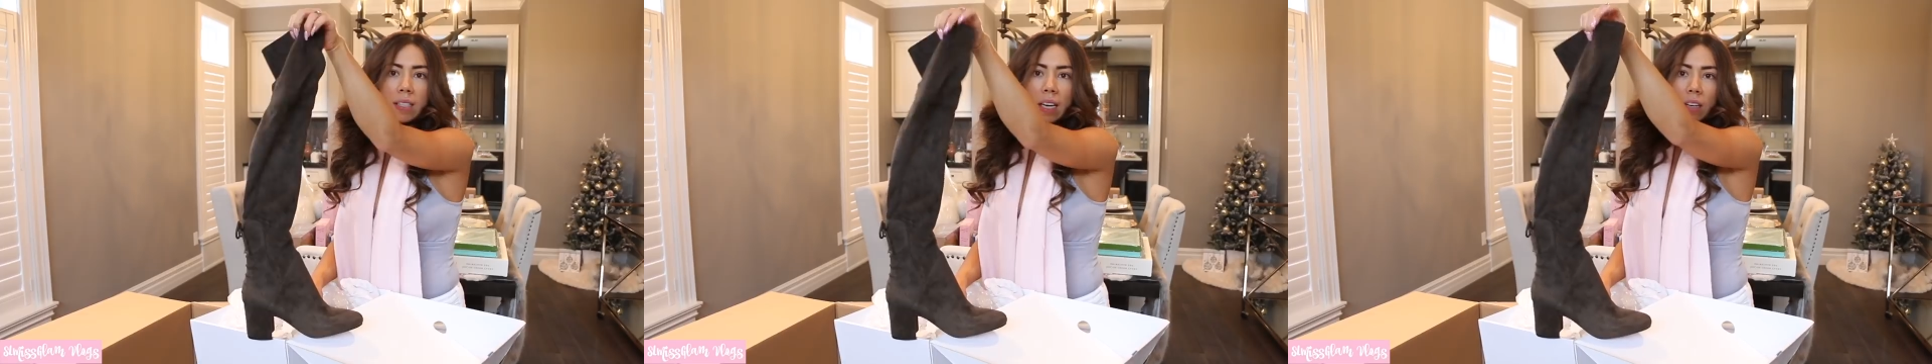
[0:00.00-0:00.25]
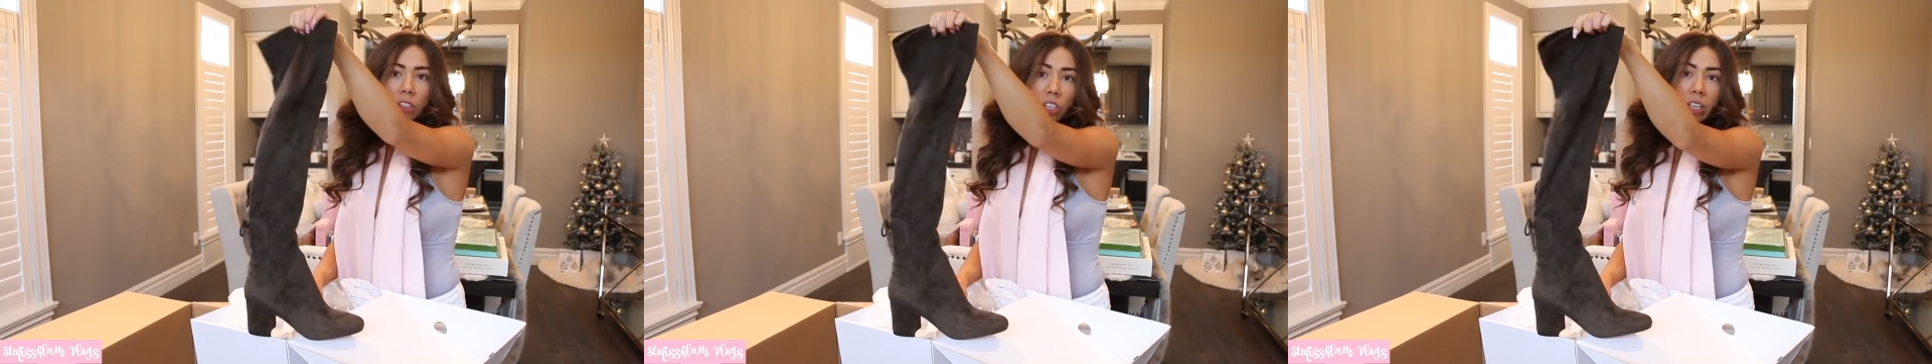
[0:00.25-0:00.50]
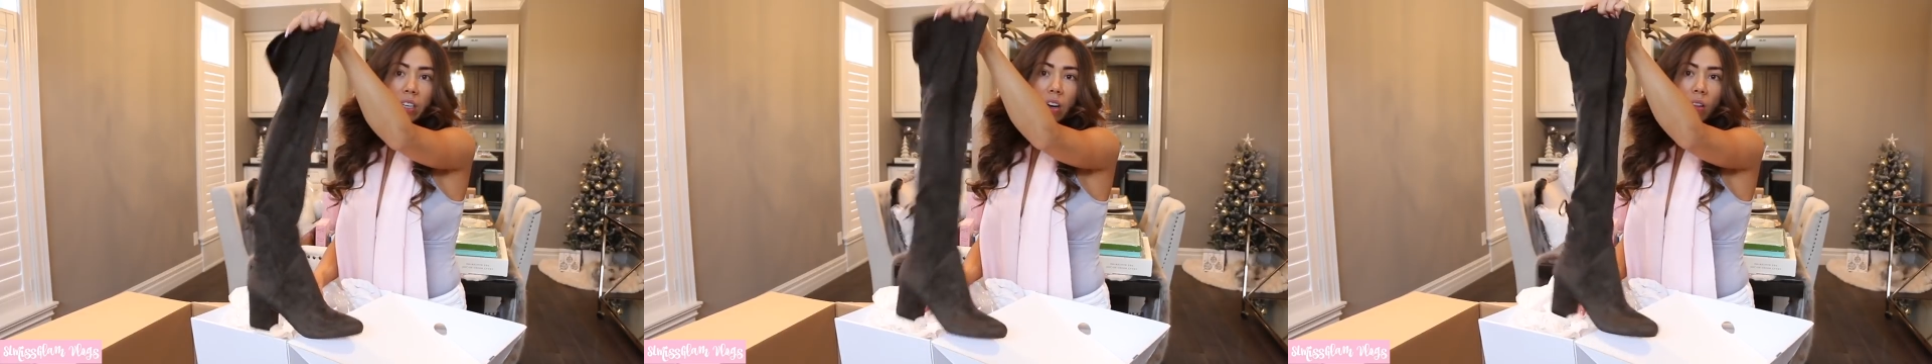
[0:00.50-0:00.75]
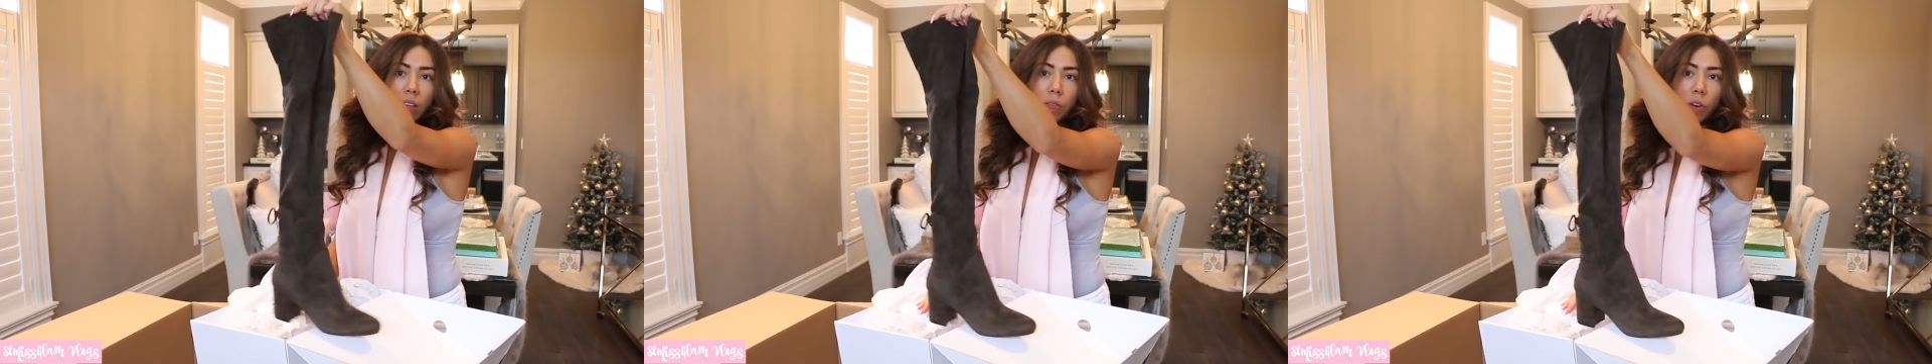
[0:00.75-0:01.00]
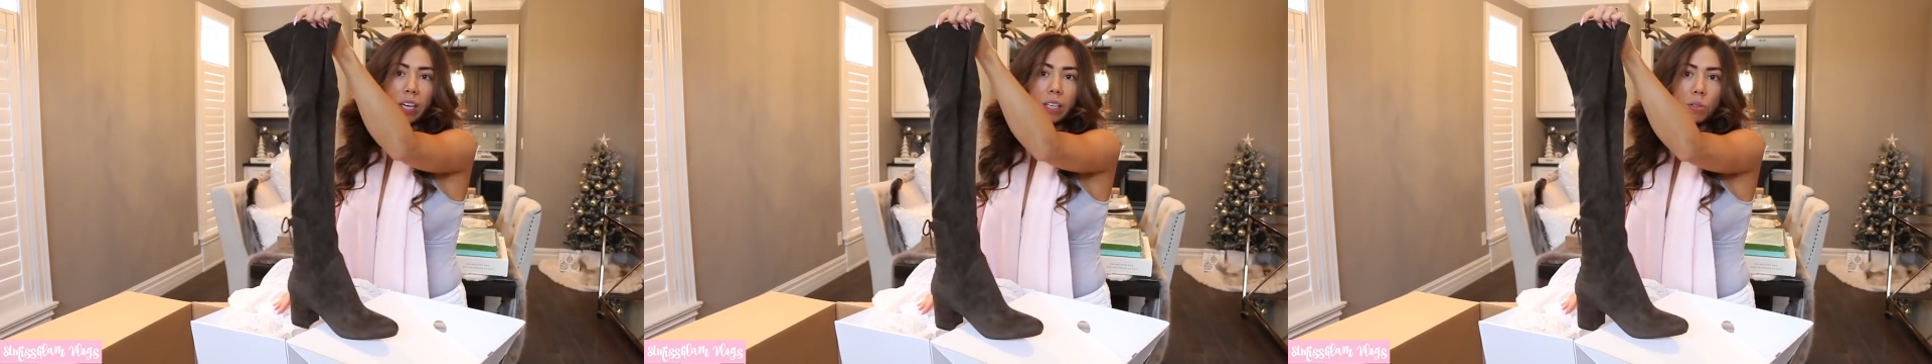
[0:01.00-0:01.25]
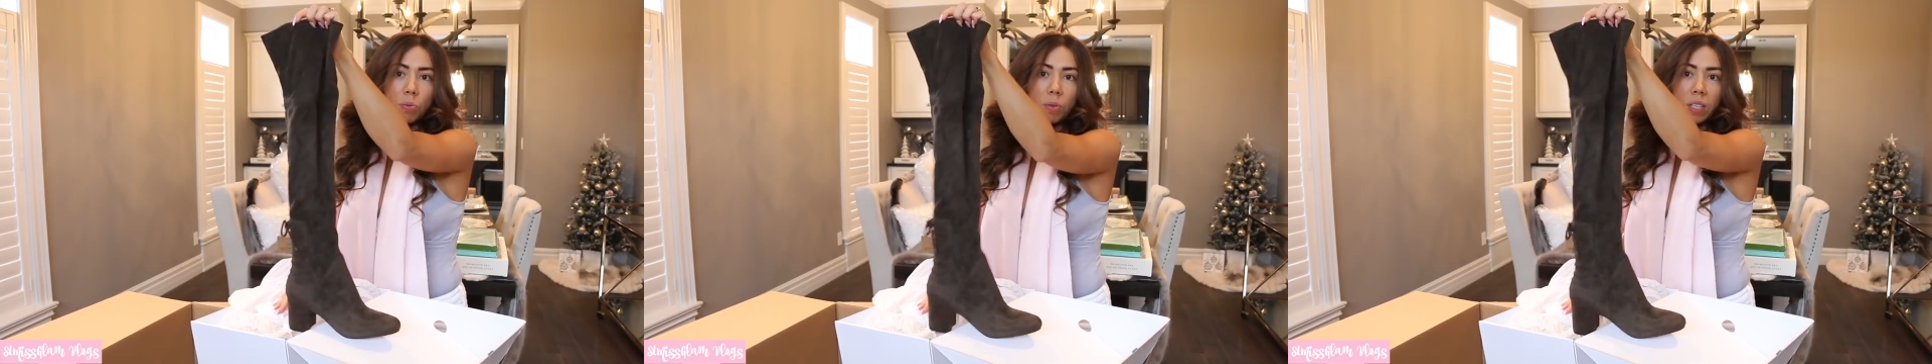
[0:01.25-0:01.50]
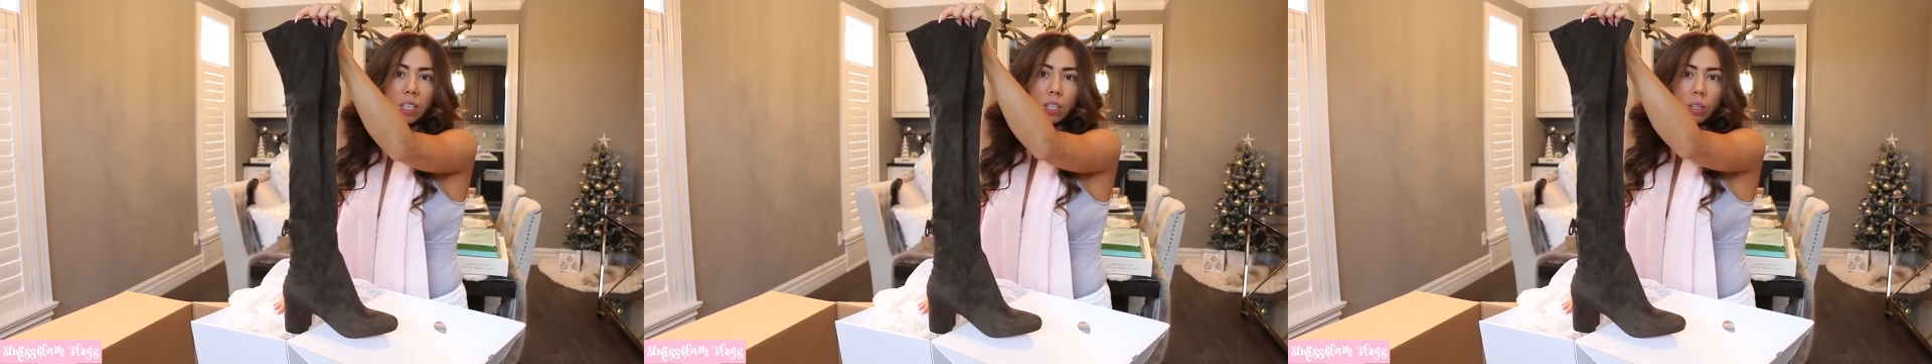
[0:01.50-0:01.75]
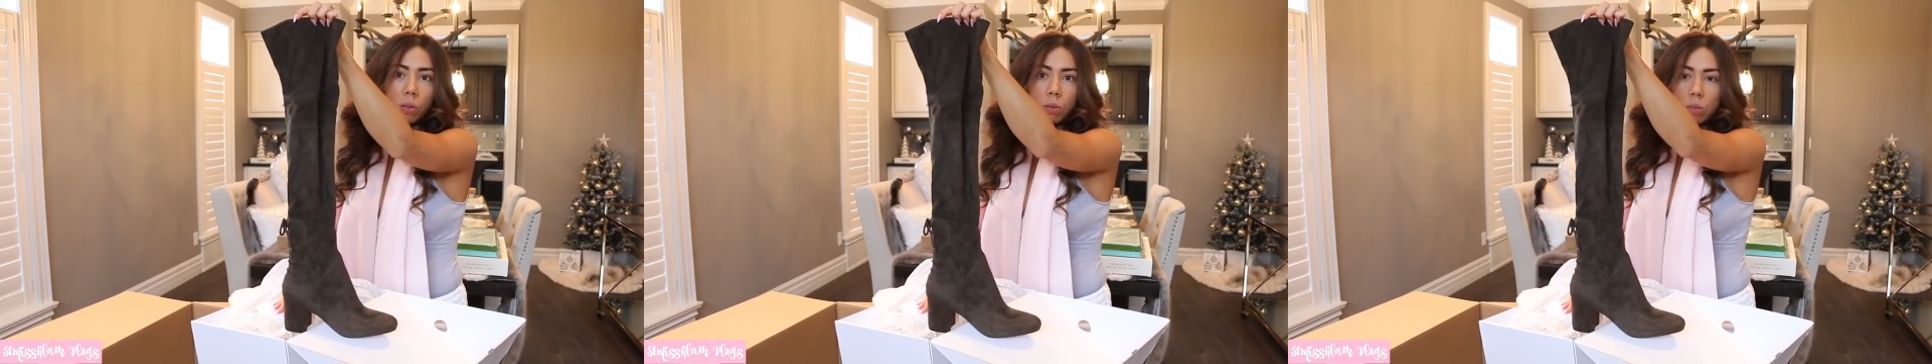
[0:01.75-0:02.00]
actually an olive green. It's really
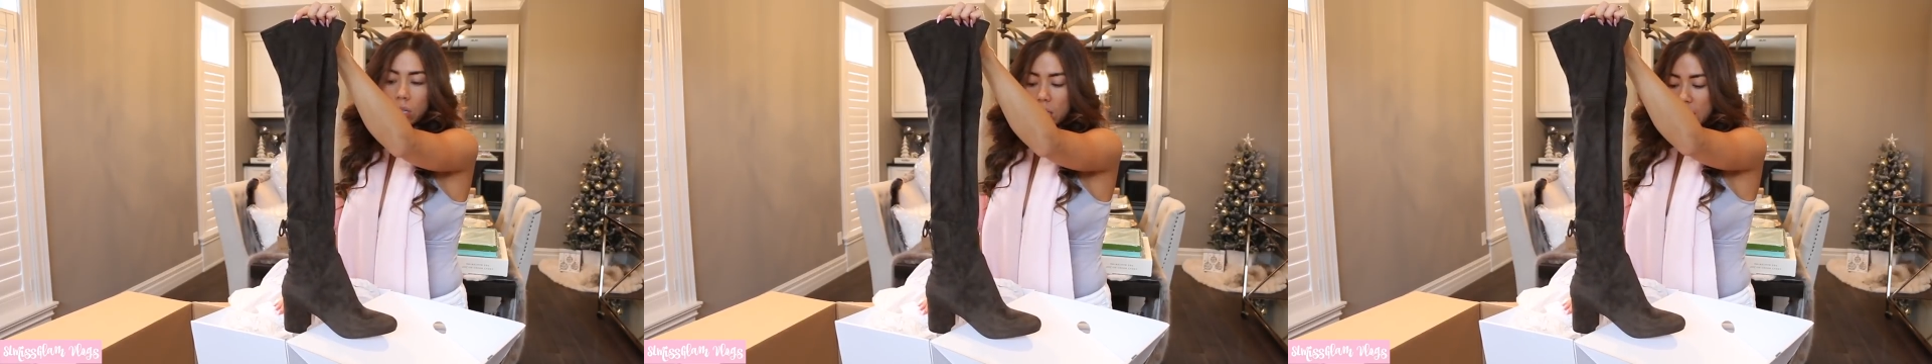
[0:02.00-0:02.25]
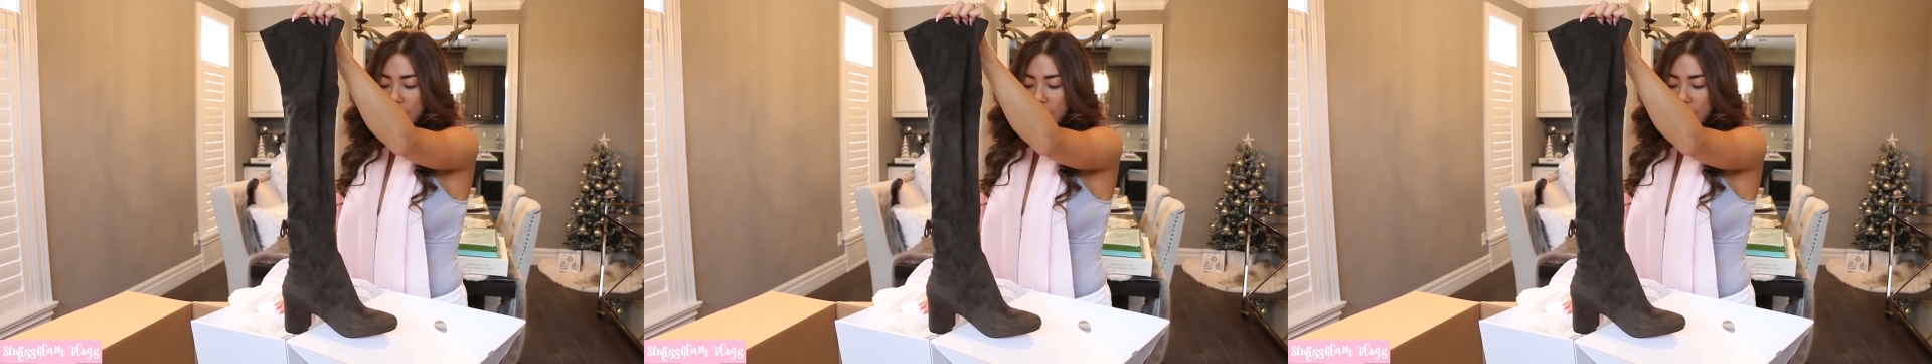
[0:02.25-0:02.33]
cute.